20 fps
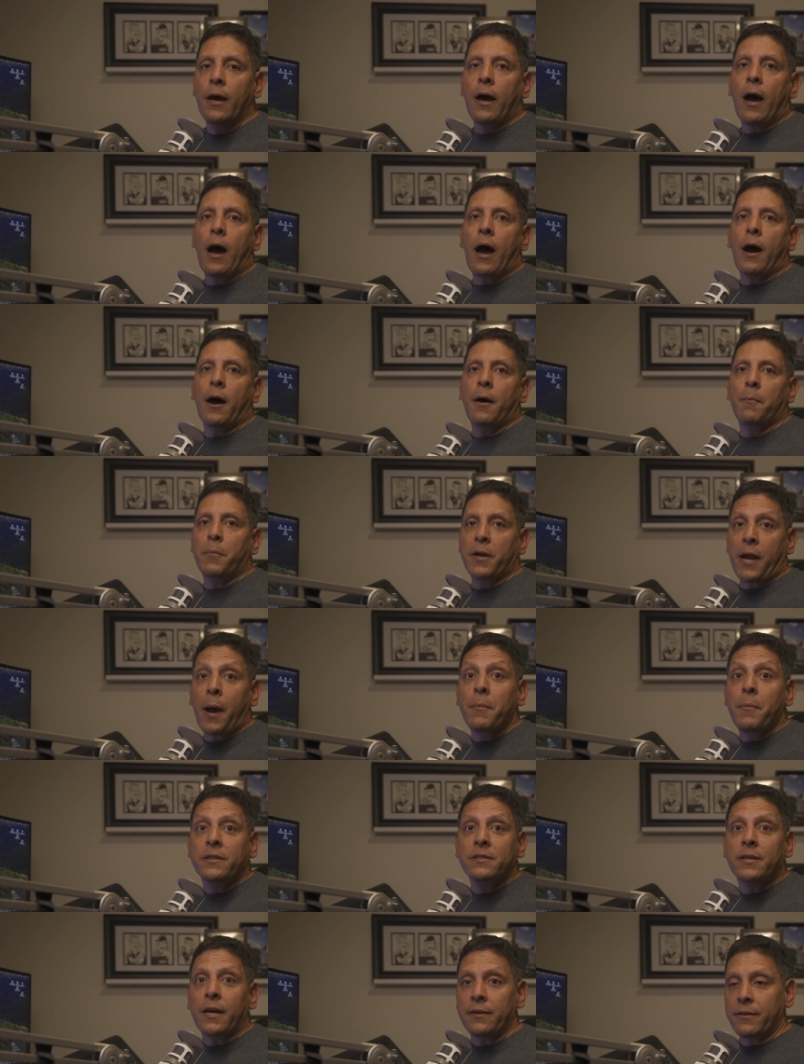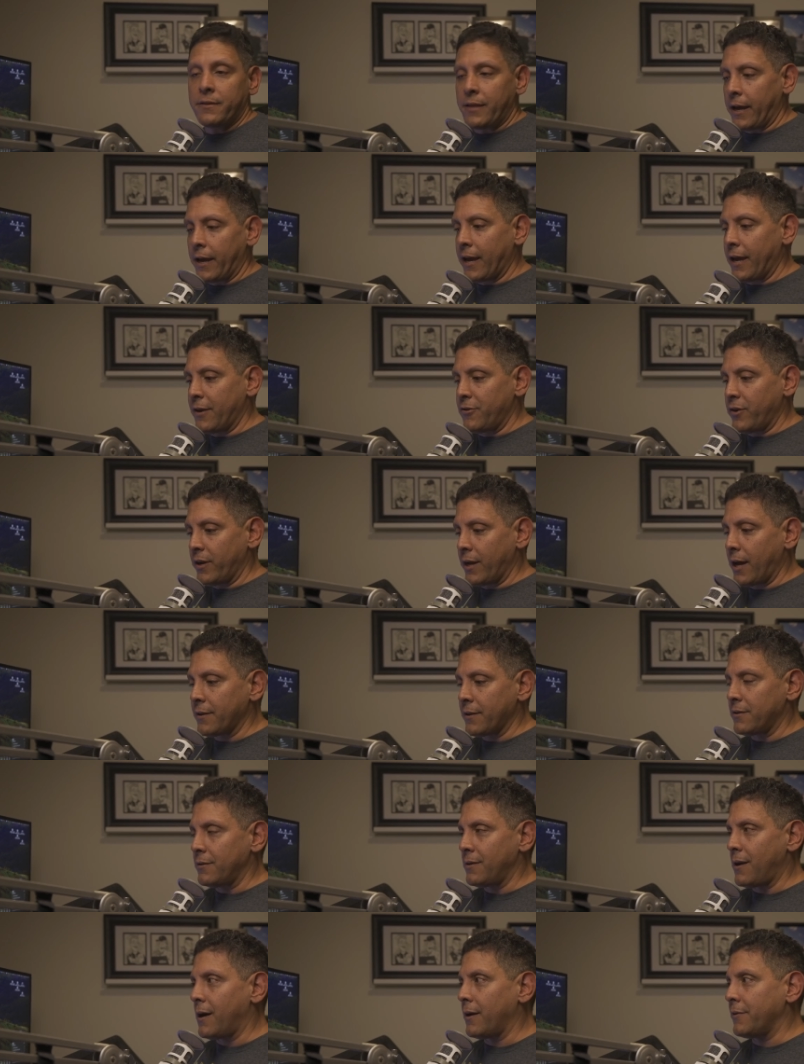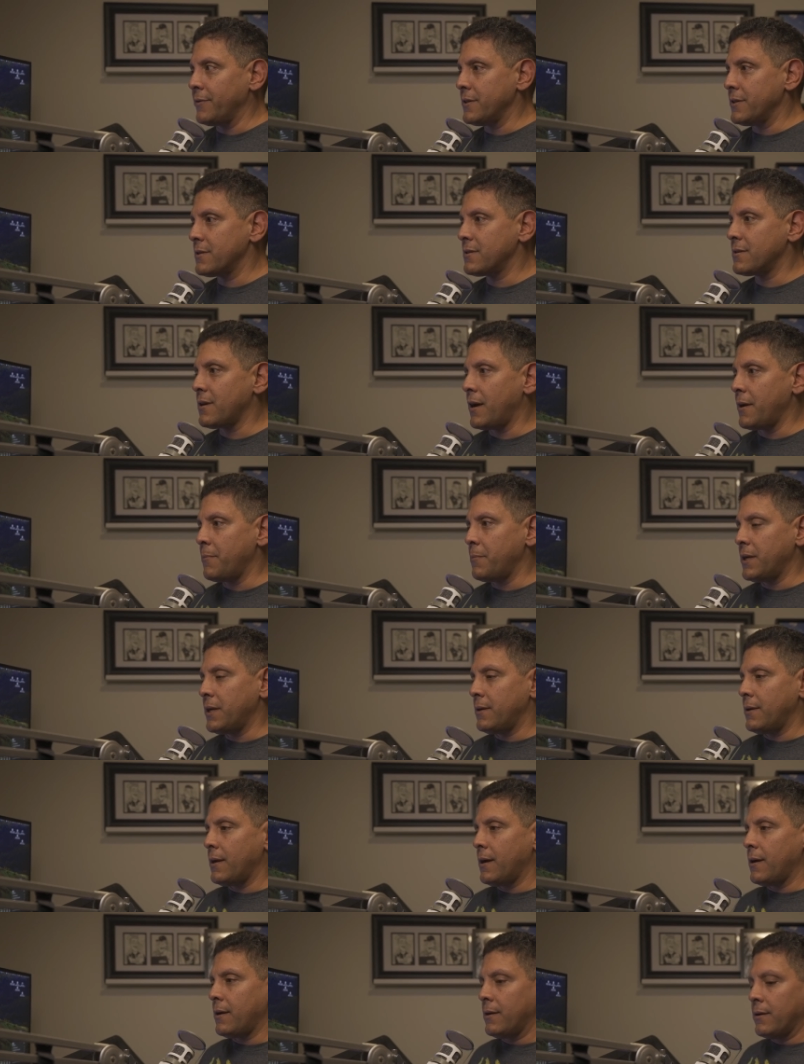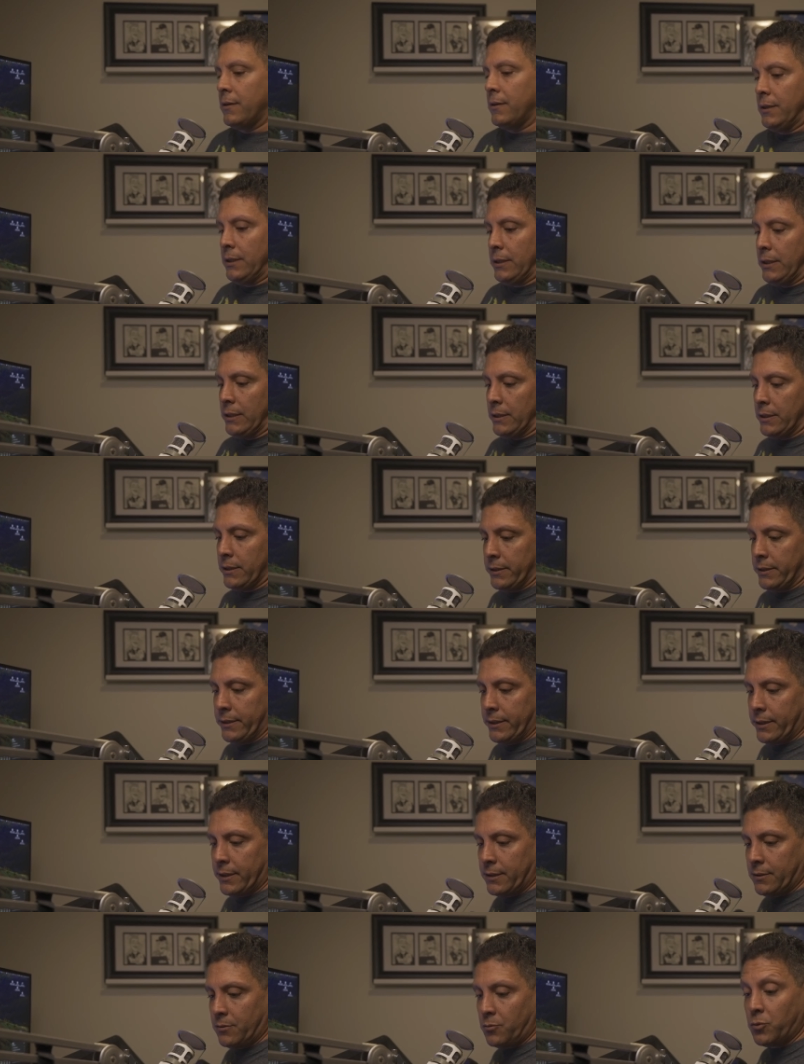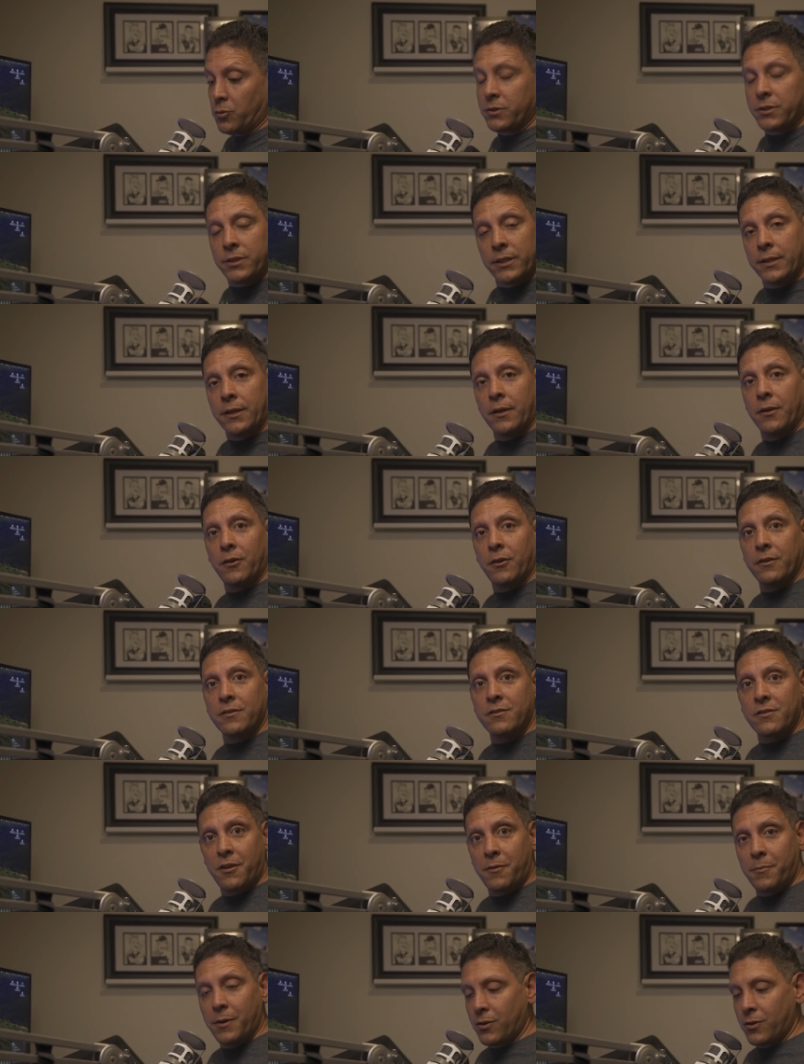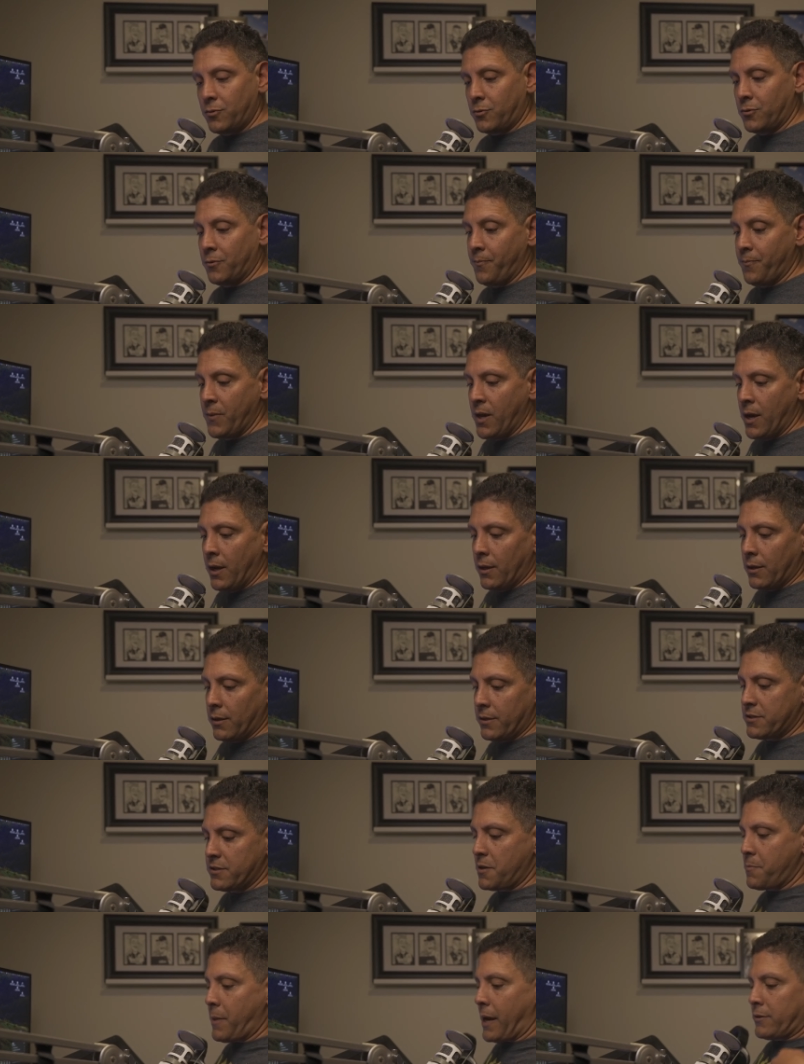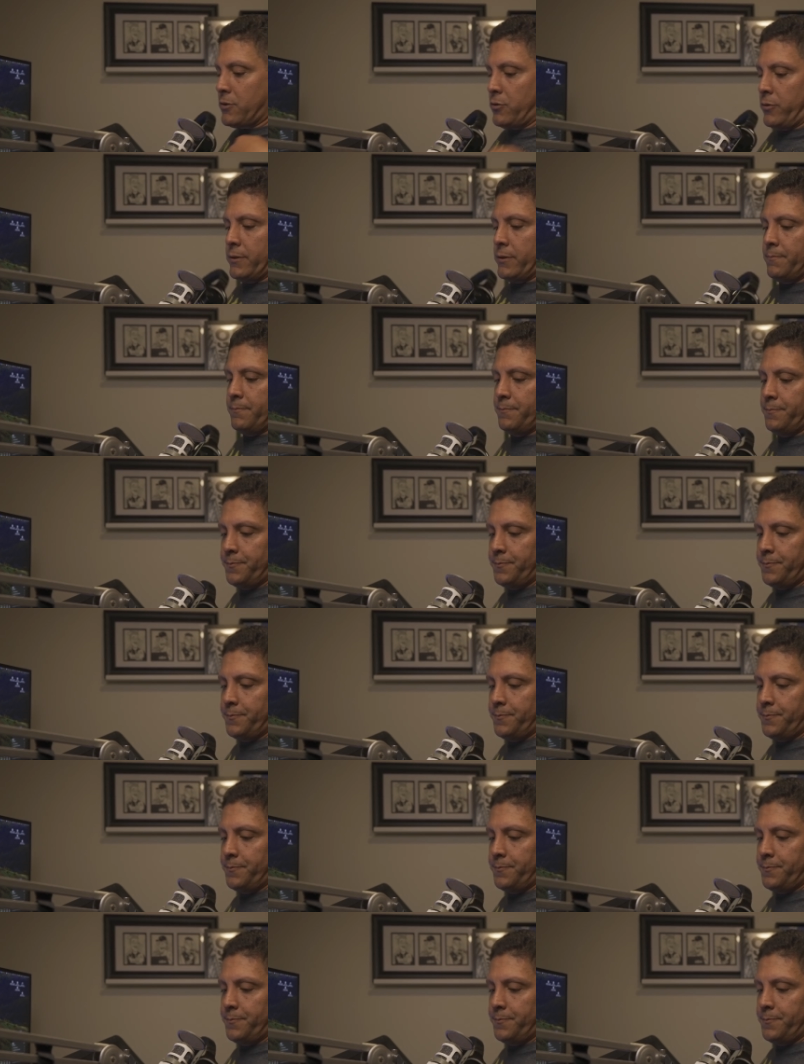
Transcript: Uh, but I'm excited that Kendrick got the nod this time, and uh, and uh, we'll see. It's gonna be cool. Let's get back to it.